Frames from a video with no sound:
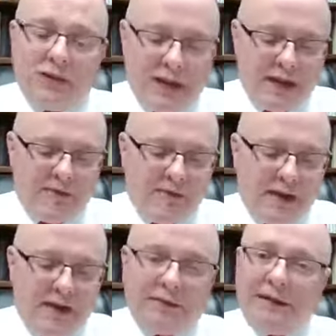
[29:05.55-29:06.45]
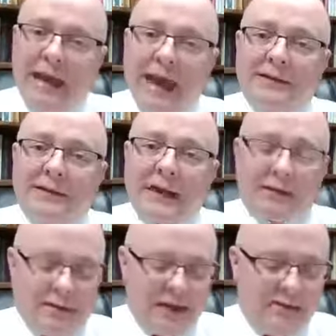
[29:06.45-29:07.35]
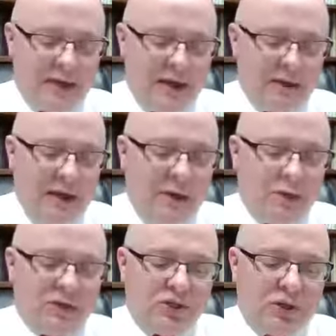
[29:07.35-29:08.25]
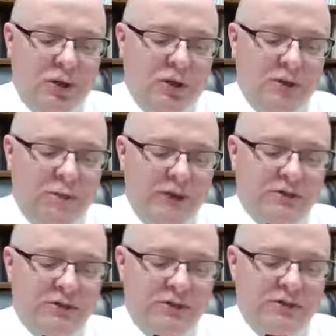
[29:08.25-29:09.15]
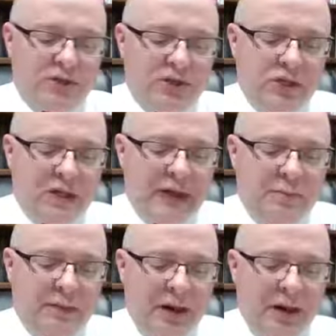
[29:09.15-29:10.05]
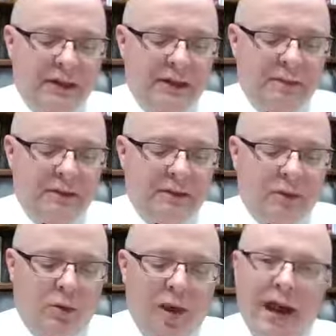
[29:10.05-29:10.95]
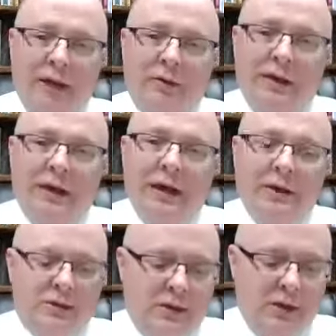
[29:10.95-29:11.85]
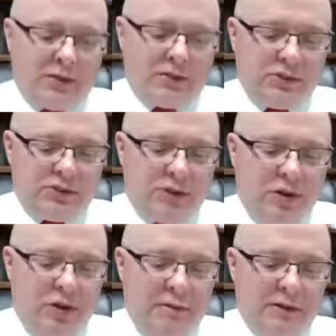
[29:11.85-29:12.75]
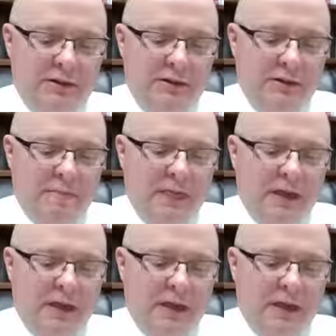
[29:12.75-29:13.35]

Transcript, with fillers: She had faith and acted out of that faith. When she heard about Jesus, she came behind him in the crowd and touched his garment.